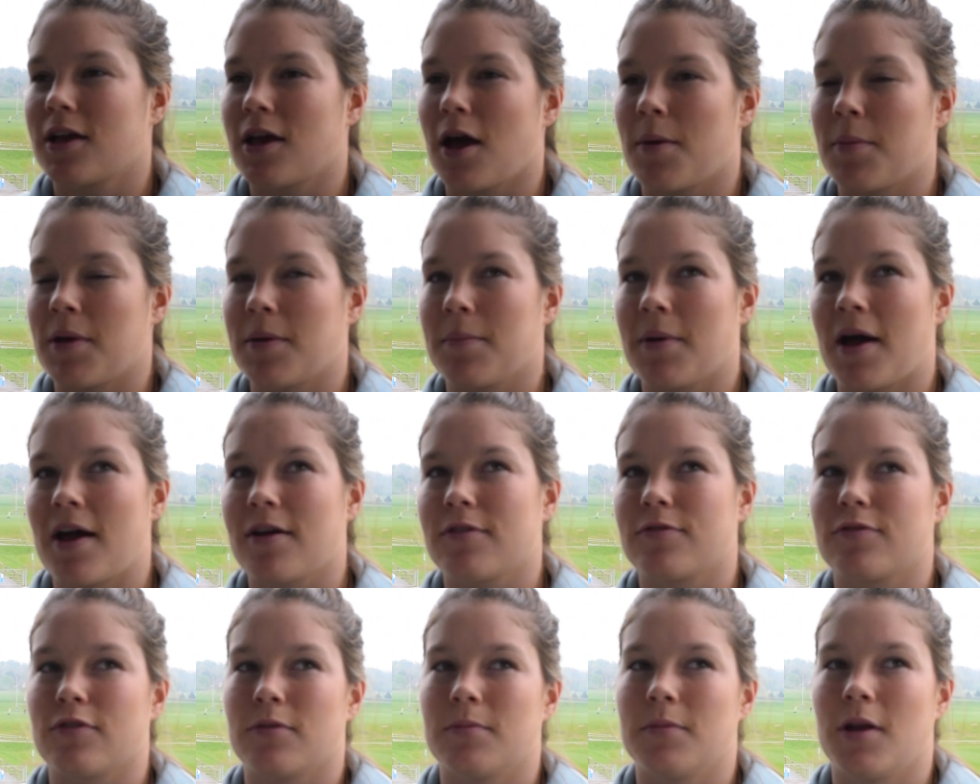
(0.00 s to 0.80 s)
coming
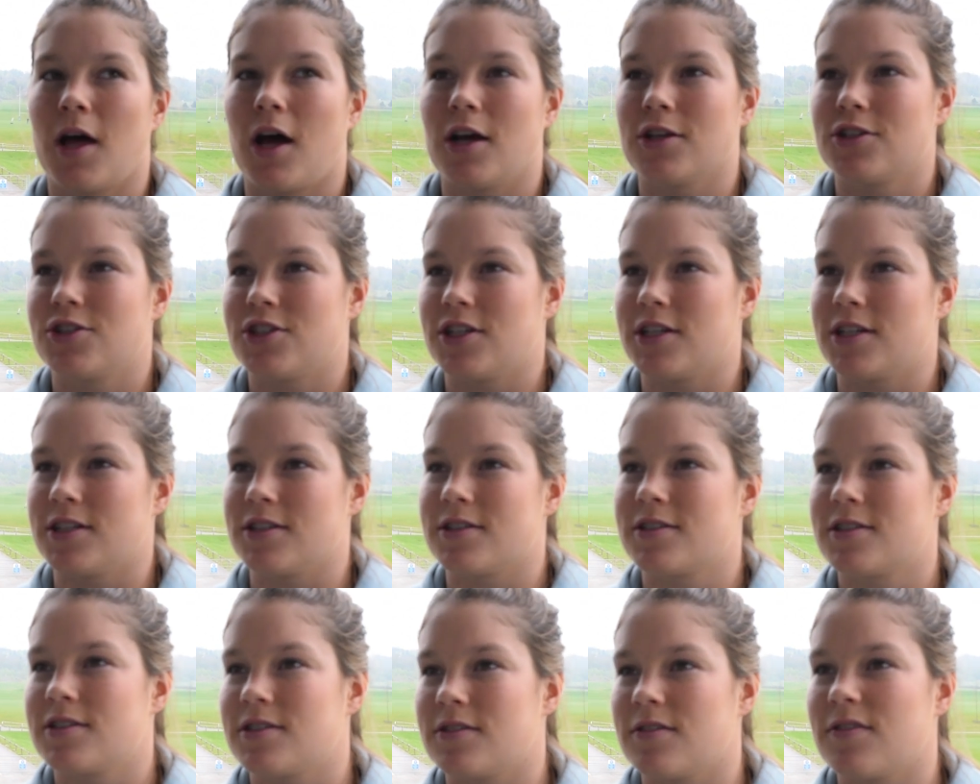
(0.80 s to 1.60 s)
back from last
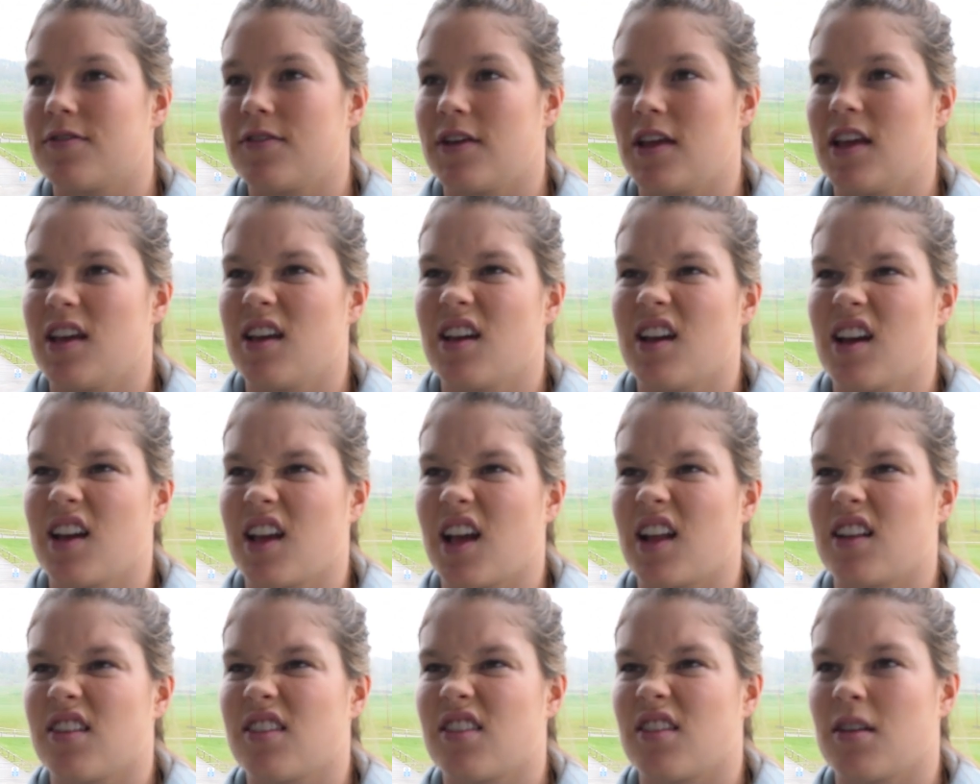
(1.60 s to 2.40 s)
year's defeat
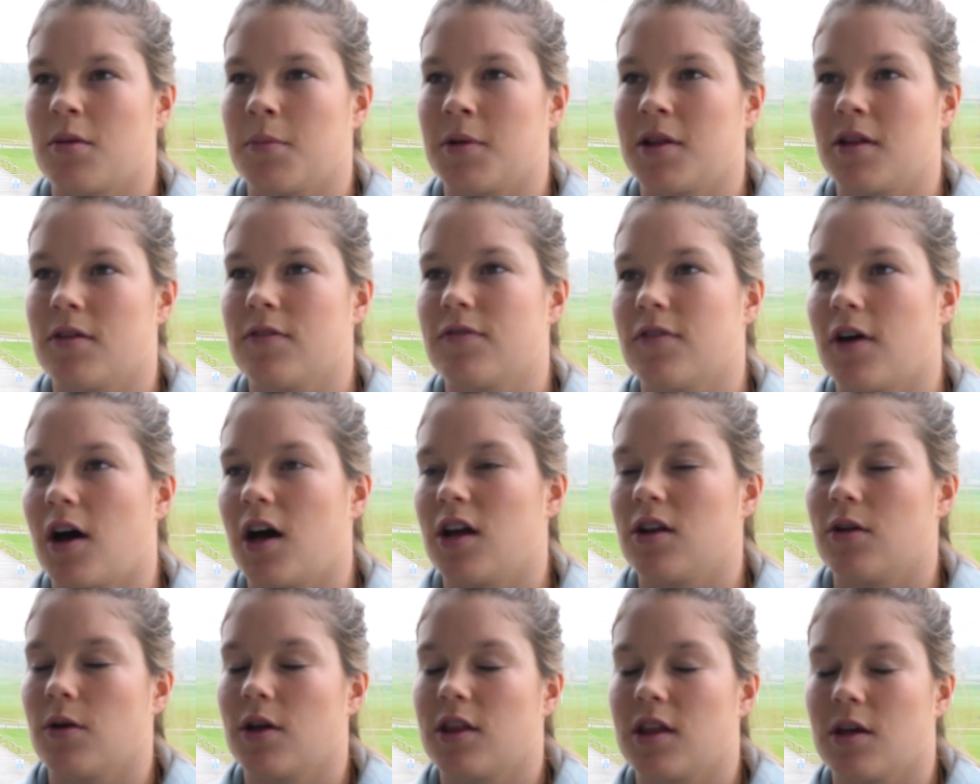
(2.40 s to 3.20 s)
against them in the
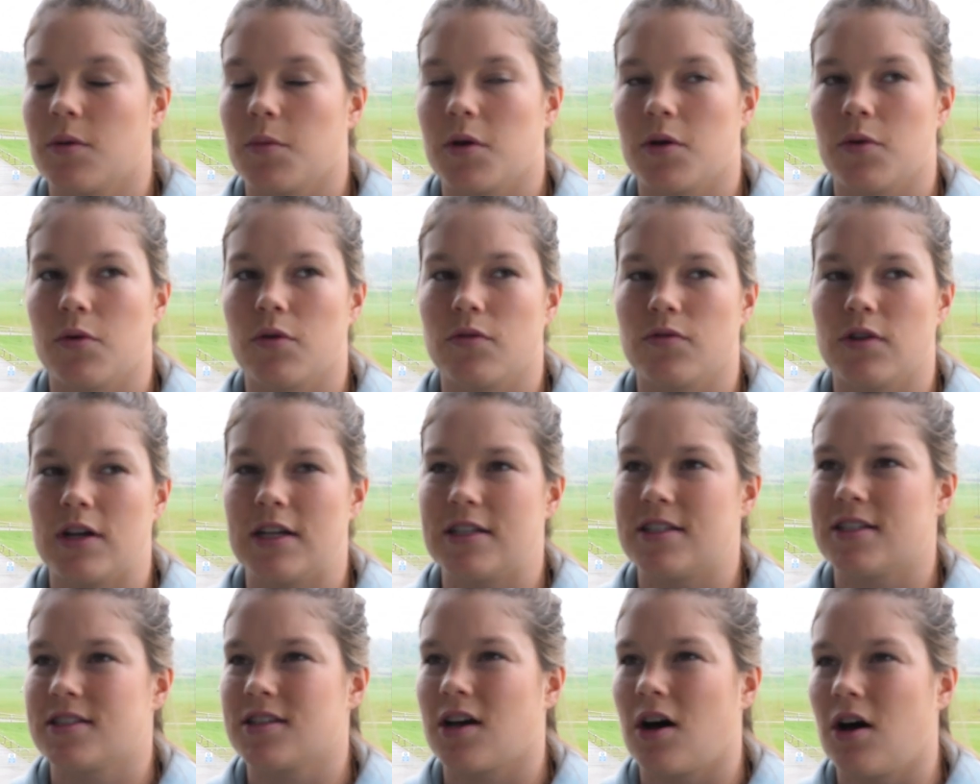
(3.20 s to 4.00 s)
final, I think we were all
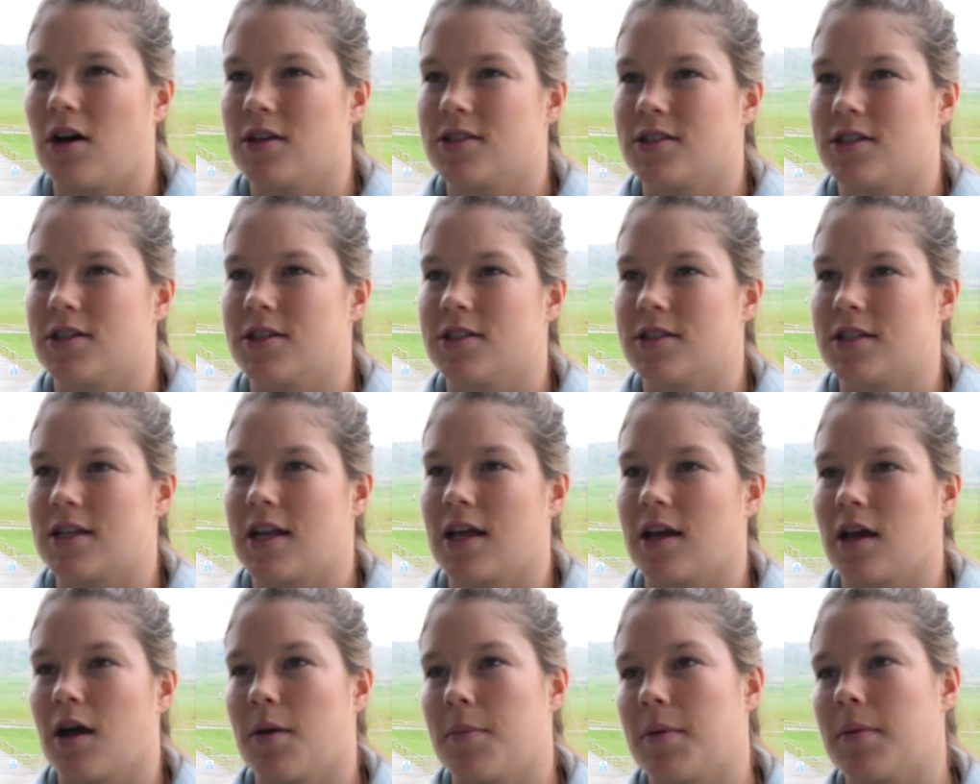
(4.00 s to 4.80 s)
really disheartened, and
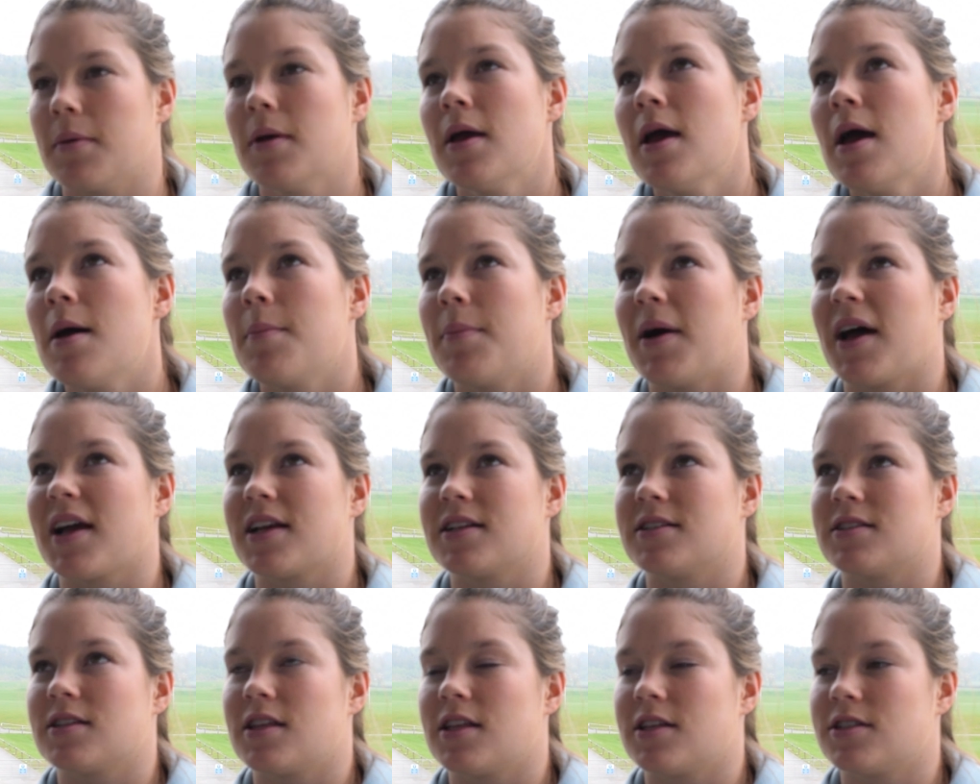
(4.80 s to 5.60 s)
then coming back
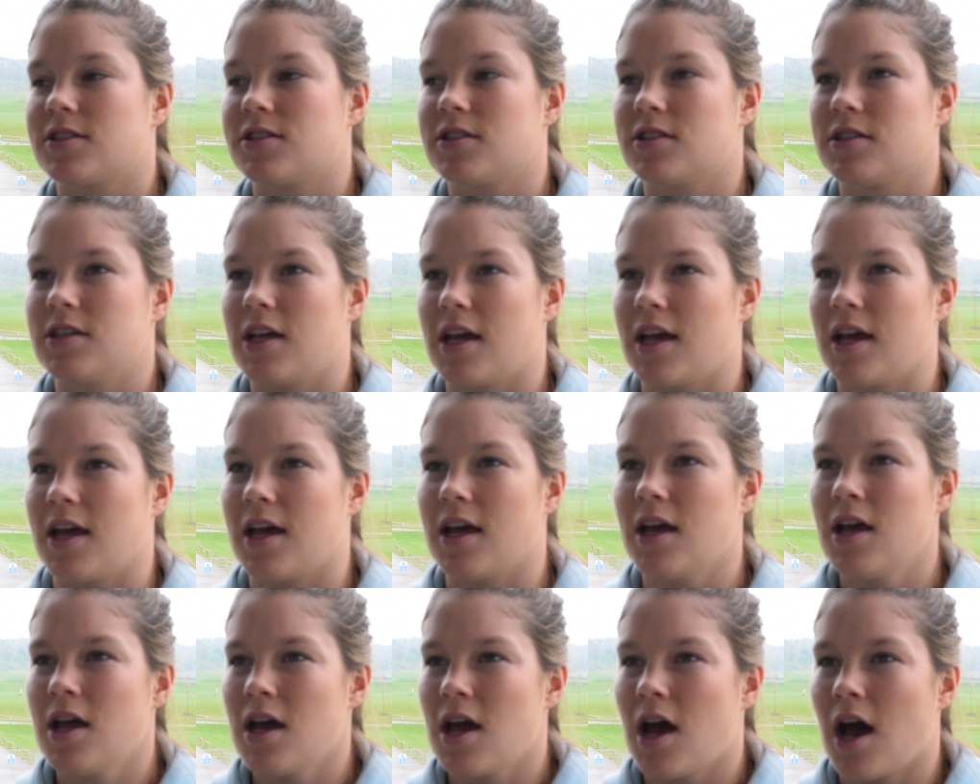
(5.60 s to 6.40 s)
into this
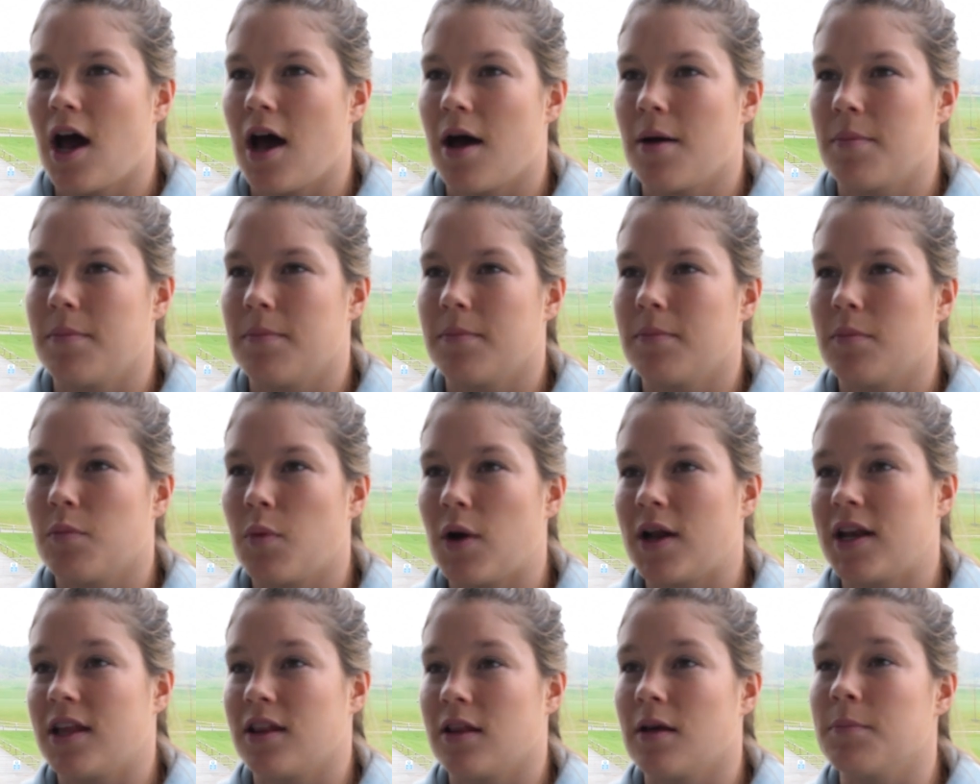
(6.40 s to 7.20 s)
year,
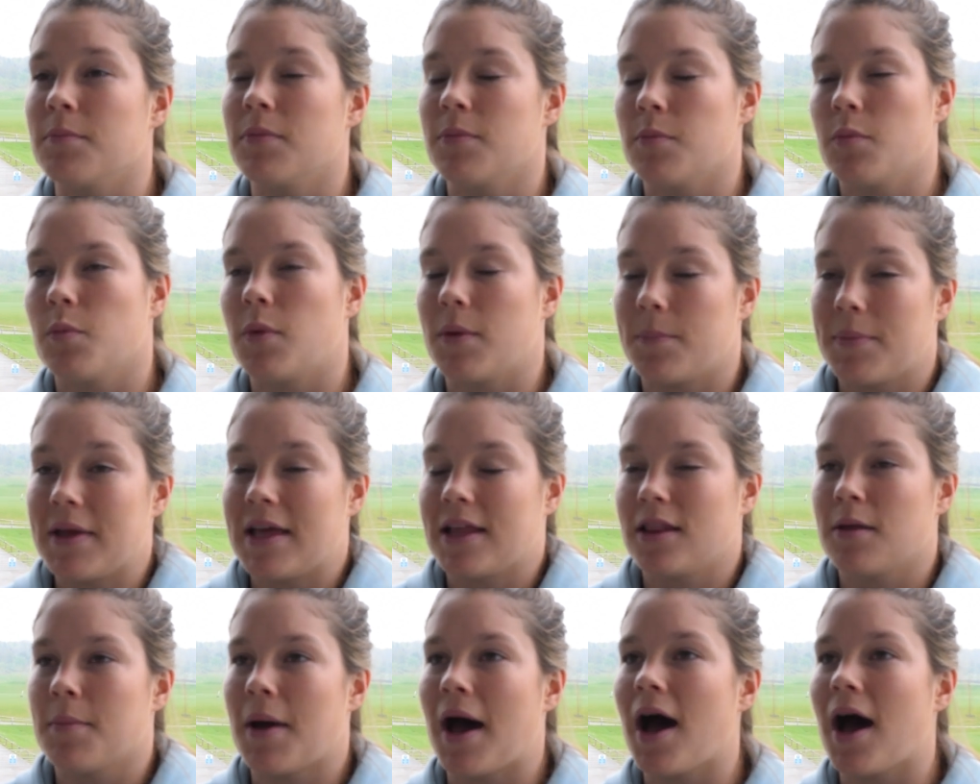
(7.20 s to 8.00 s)
winning them, beating them